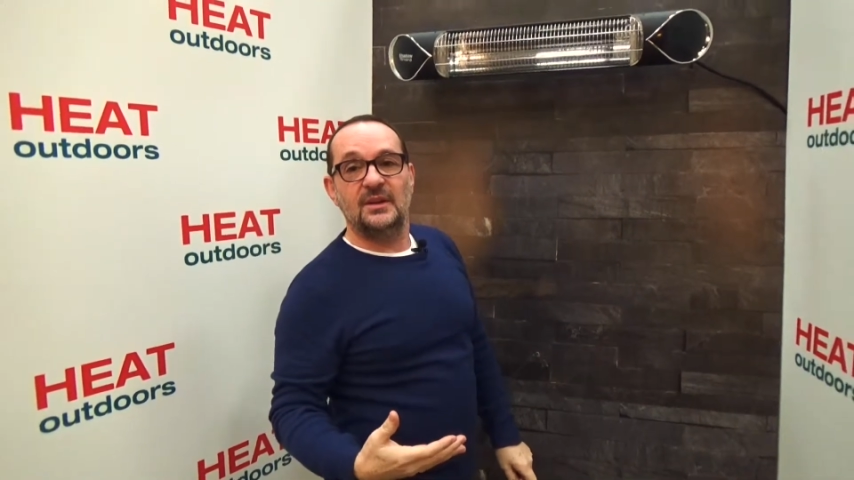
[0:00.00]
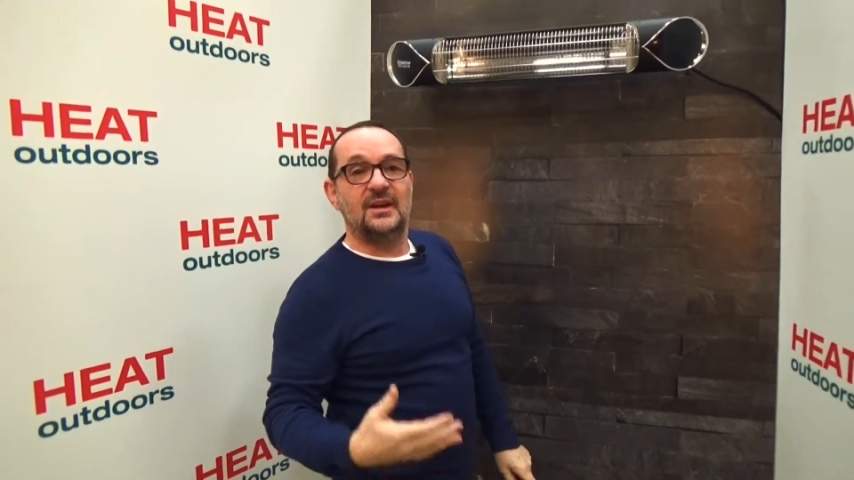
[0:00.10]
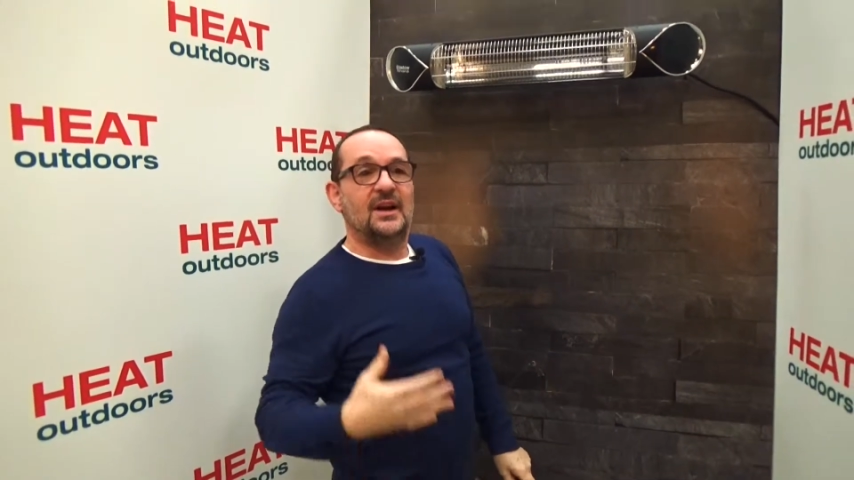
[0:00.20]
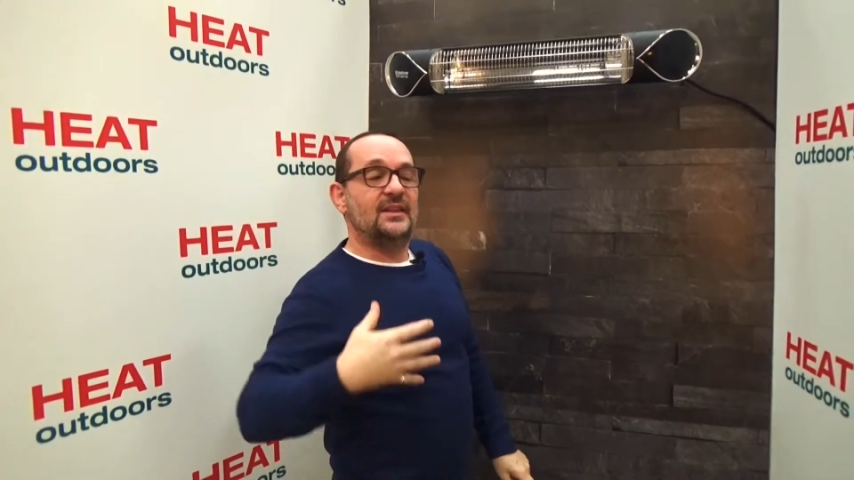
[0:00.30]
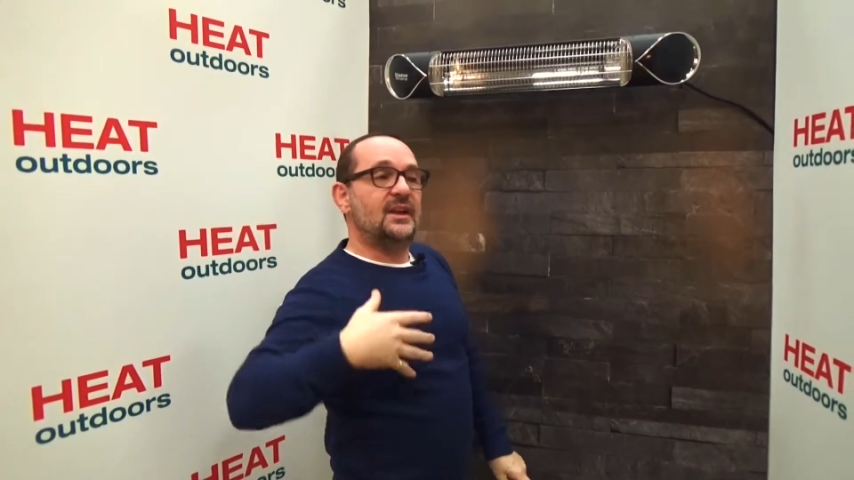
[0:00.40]

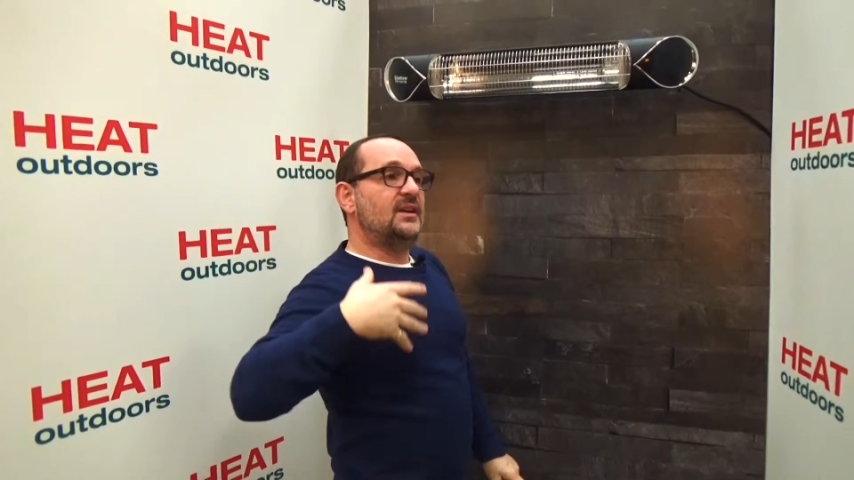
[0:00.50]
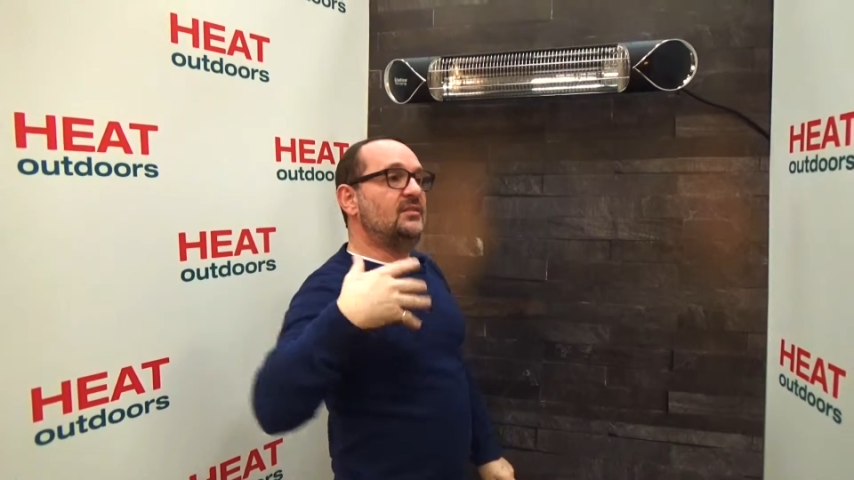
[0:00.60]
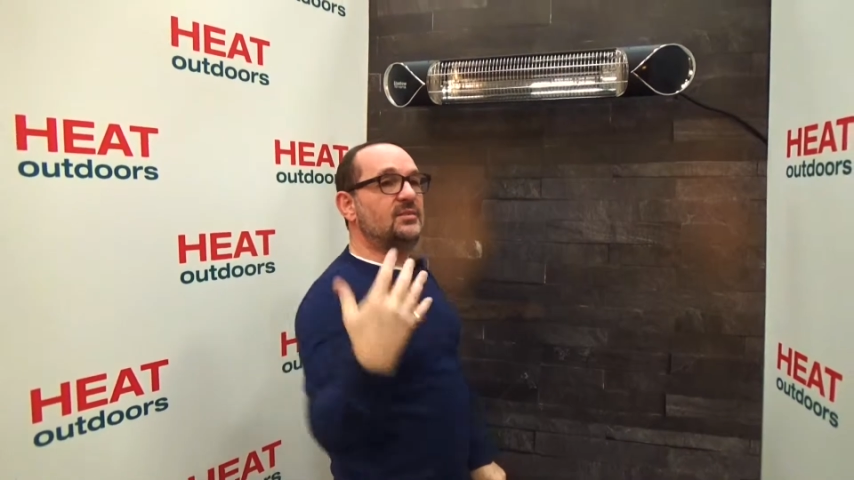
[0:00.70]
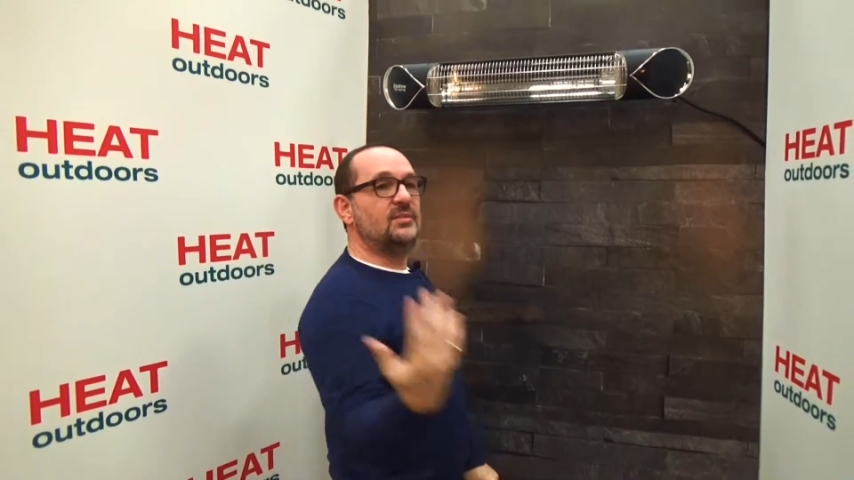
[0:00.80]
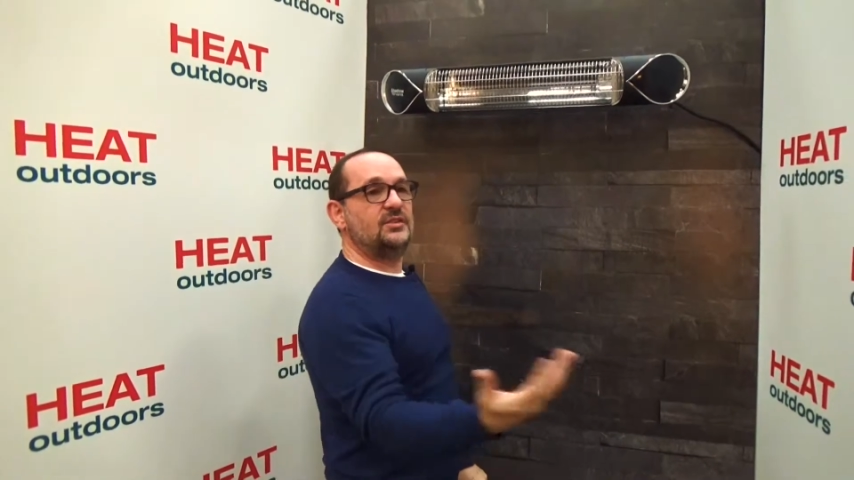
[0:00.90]
And that gives
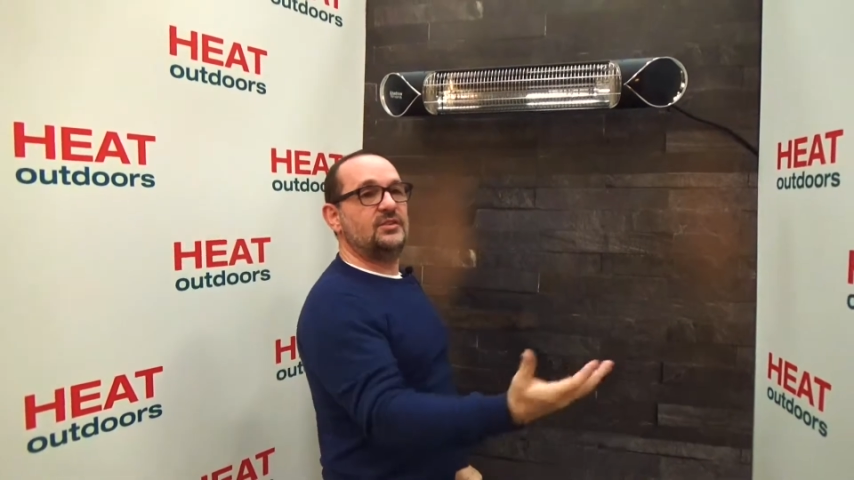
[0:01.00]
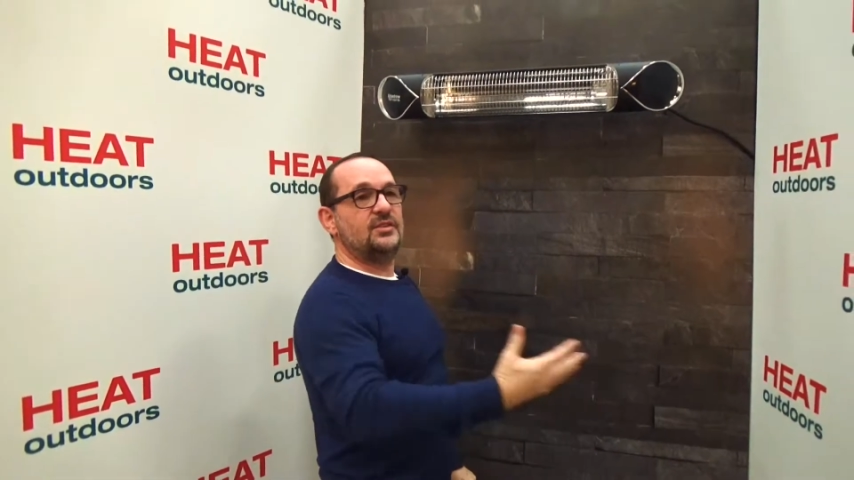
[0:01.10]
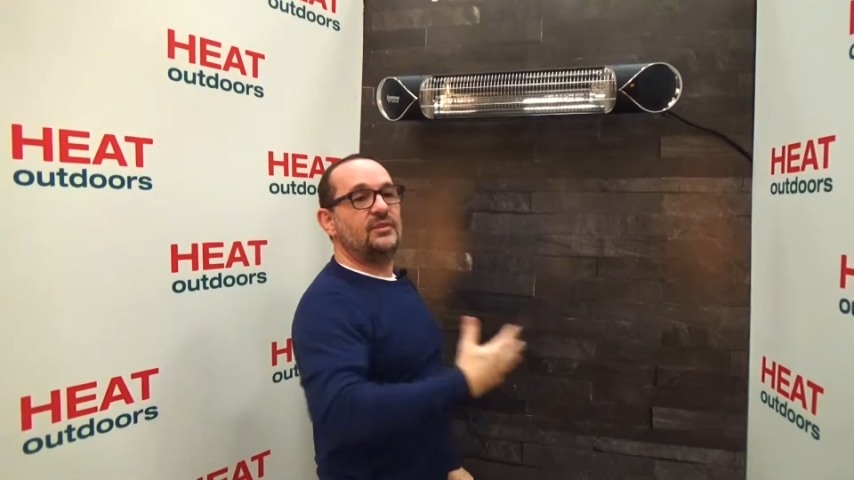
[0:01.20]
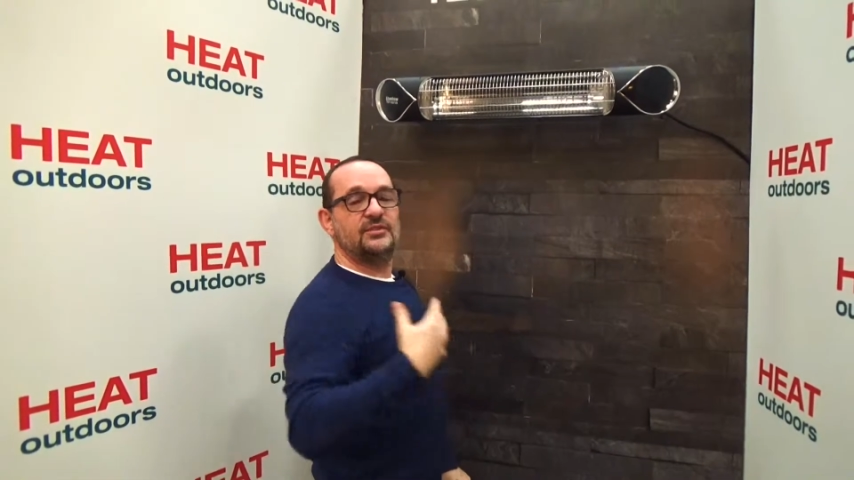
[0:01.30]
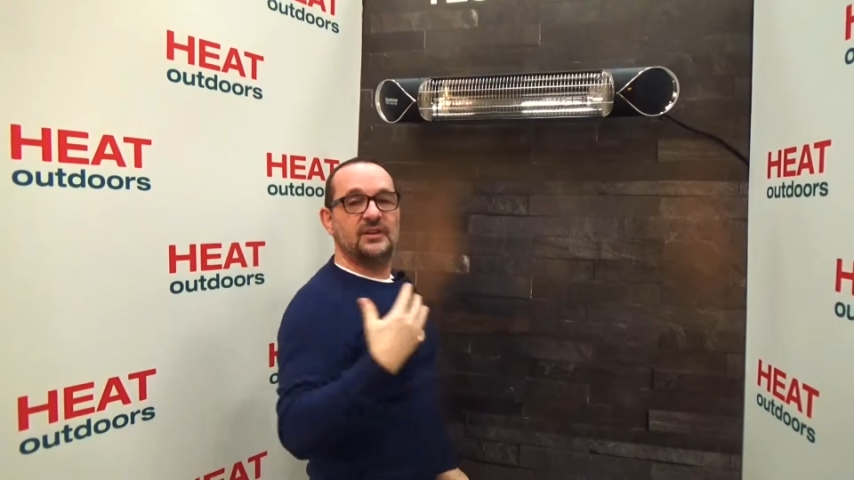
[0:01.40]
a much
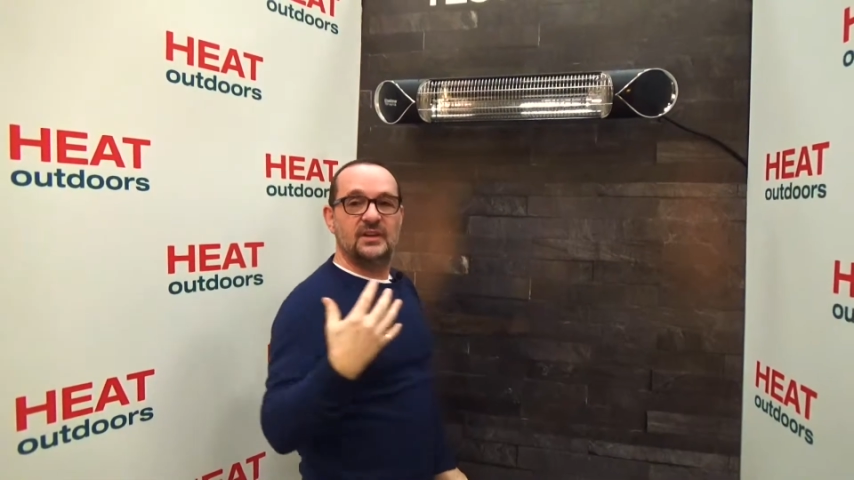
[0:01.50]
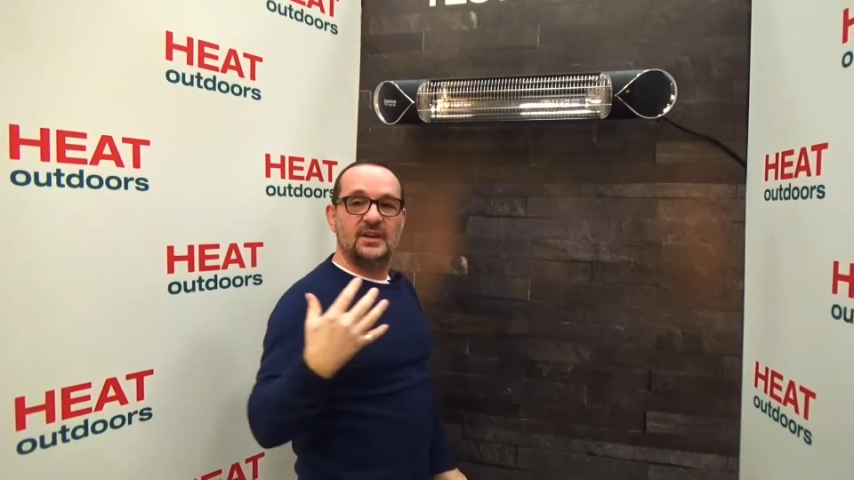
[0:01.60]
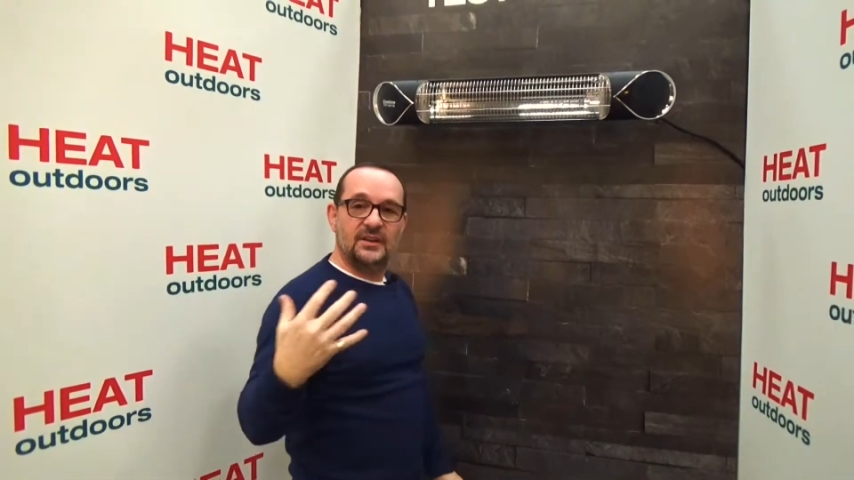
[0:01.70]
softer,